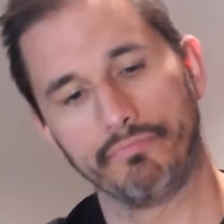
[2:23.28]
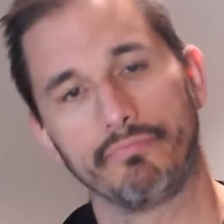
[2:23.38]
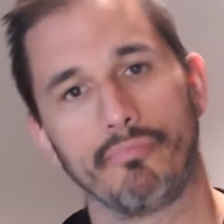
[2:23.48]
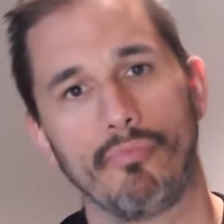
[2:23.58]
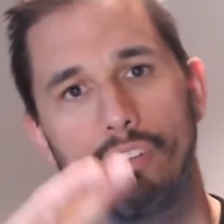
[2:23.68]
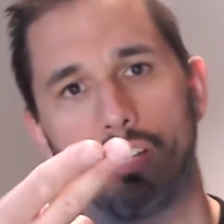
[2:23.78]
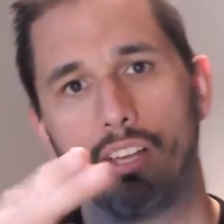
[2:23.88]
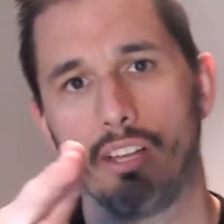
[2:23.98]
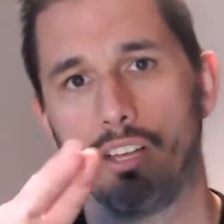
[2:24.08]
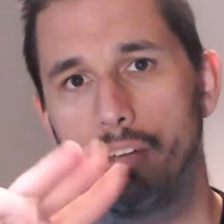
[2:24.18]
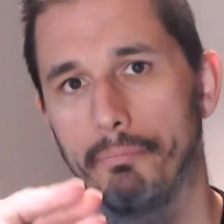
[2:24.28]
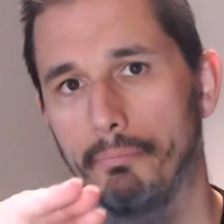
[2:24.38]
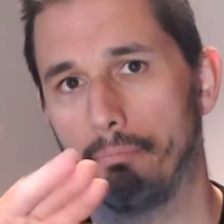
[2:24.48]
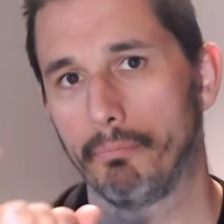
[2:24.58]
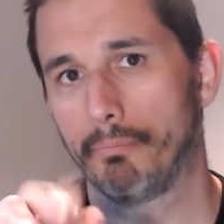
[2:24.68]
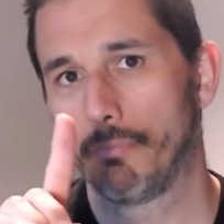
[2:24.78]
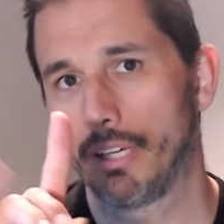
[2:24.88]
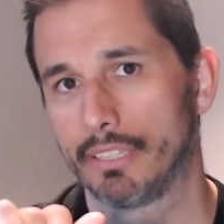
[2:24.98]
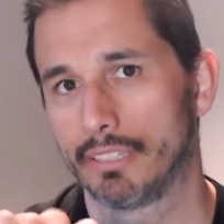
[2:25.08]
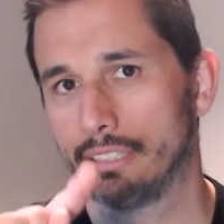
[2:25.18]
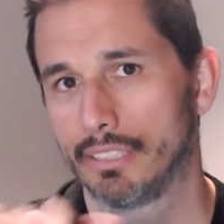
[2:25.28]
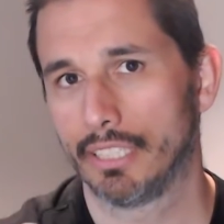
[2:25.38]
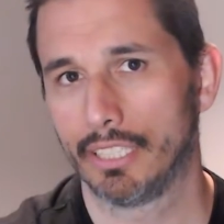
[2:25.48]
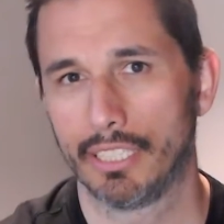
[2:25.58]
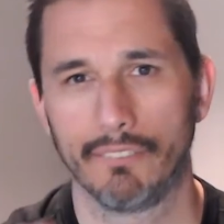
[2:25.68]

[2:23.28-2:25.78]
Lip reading: And lastly, the humidity sensor.